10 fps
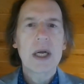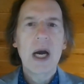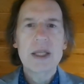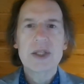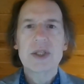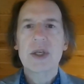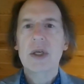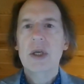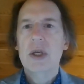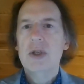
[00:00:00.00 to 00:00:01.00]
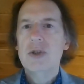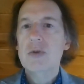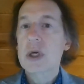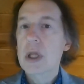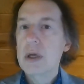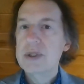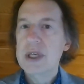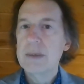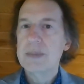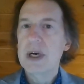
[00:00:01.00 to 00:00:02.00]
cuts to a
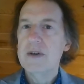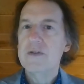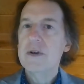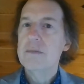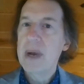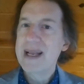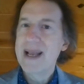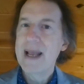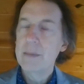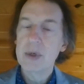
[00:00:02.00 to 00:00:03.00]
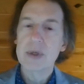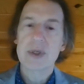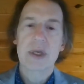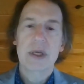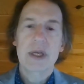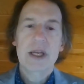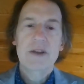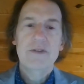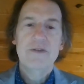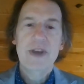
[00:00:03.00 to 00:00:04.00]
close-up of Mike Hammer's
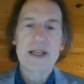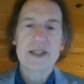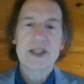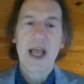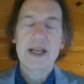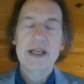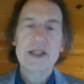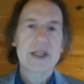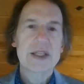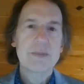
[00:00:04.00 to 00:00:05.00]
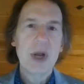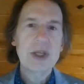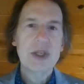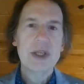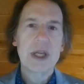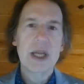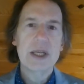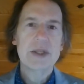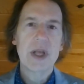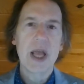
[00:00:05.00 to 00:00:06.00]
face. And his expression
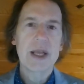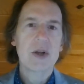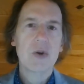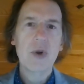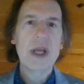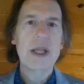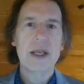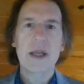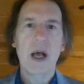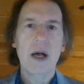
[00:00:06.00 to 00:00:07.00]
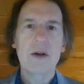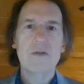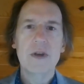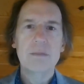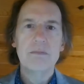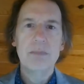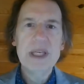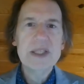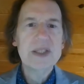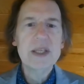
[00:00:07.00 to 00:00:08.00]
is a grin of
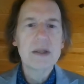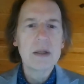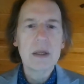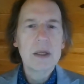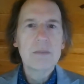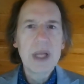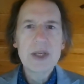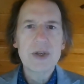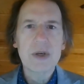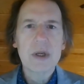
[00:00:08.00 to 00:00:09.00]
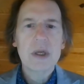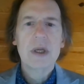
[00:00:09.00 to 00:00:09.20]
bestial pleasure